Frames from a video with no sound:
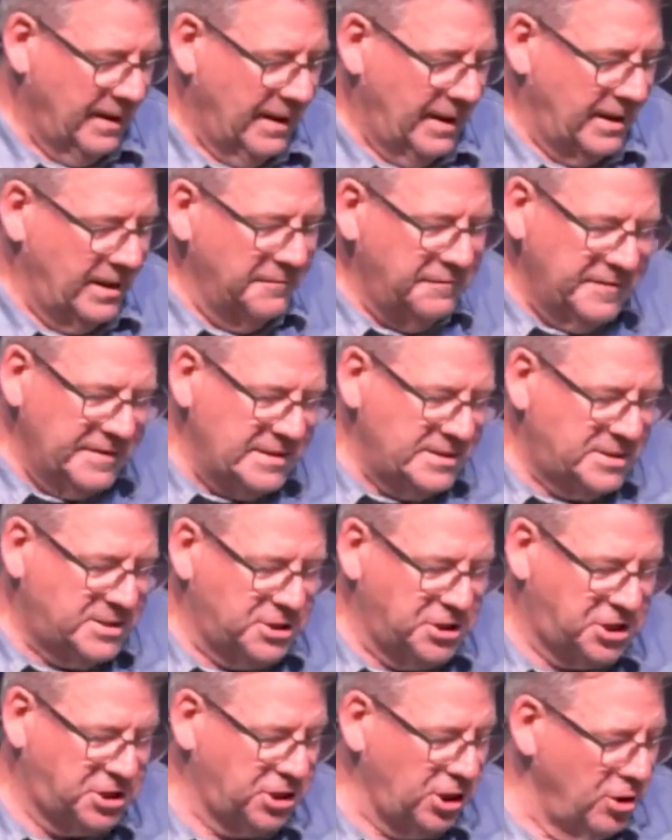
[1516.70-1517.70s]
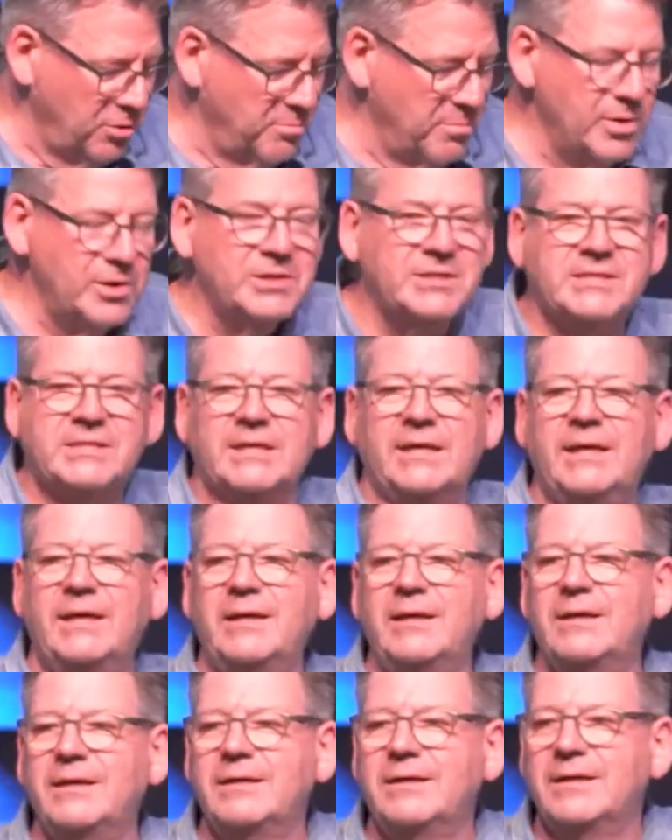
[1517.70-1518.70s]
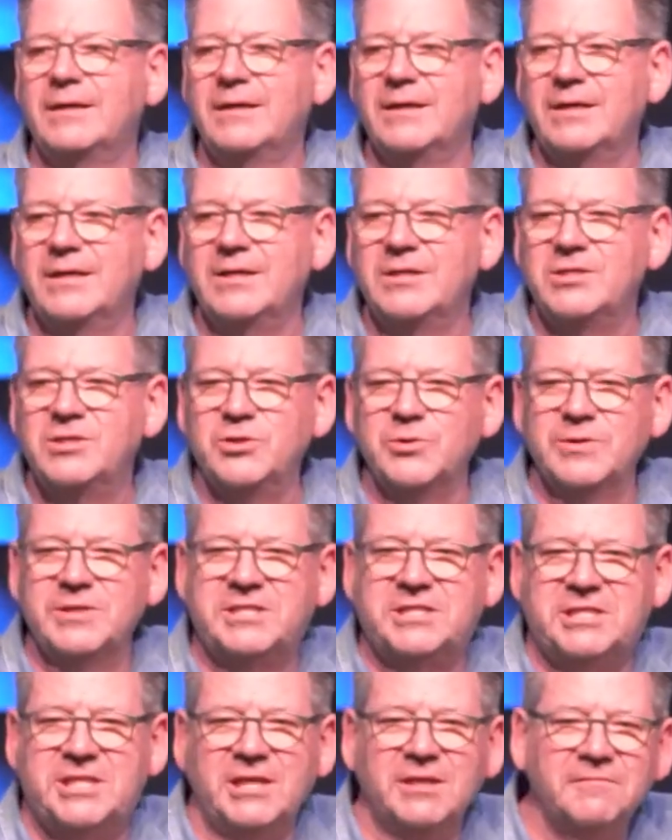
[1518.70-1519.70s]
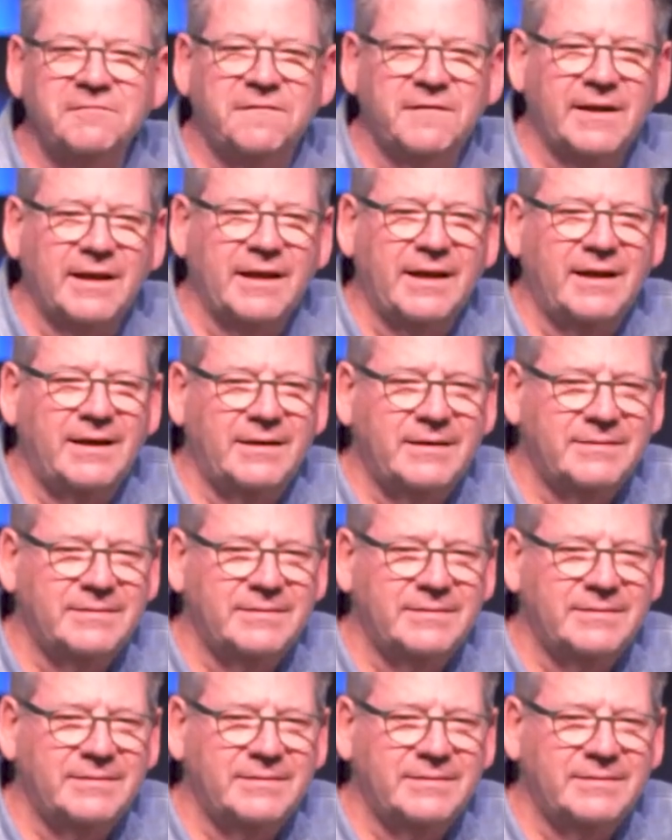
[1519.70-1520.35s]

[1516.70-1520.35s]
And if it is to show mercy, do it cheerfully.